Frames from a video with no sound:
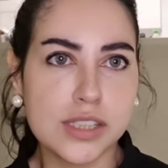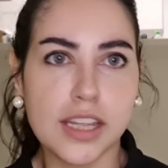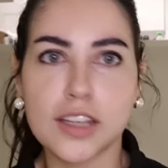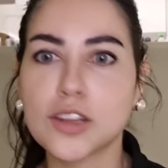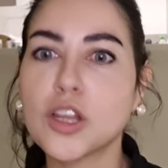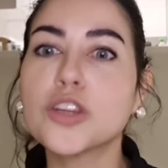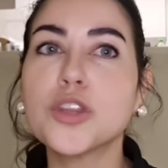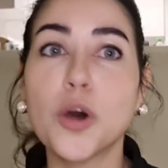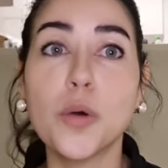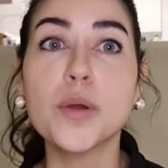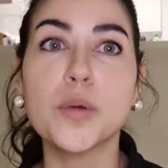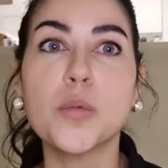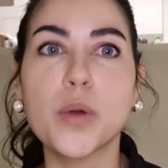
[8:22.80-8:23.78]
not
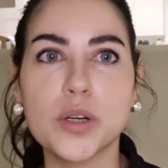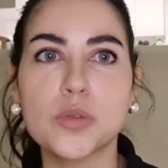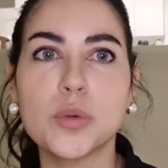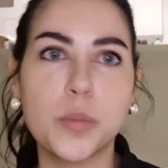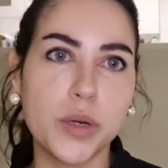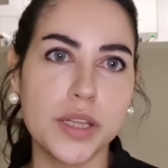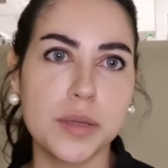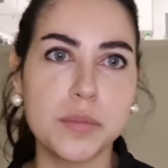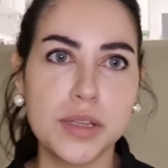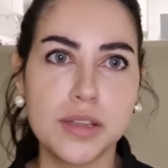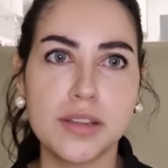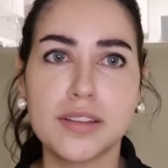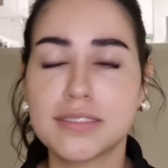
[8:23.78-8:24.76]
knowing where to avoid them
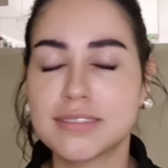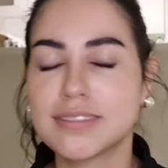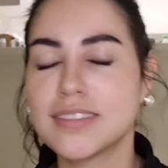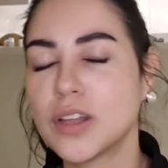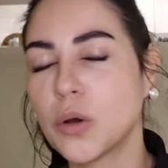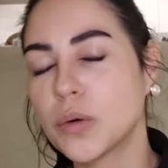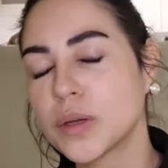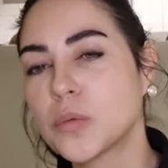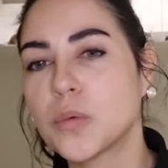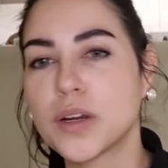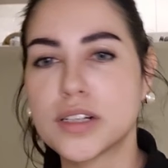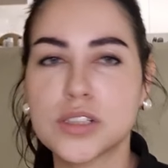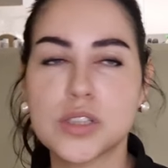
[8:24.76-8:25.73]
and knowing
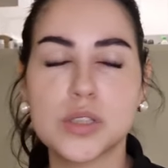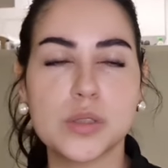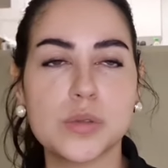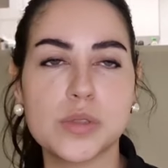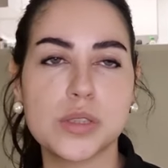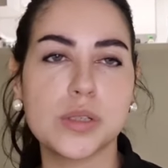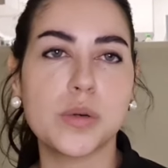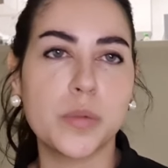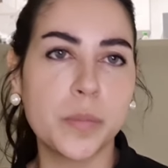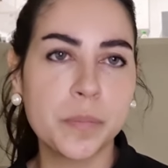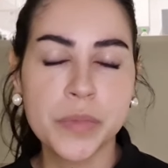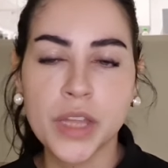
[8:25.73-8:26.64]
where to, so.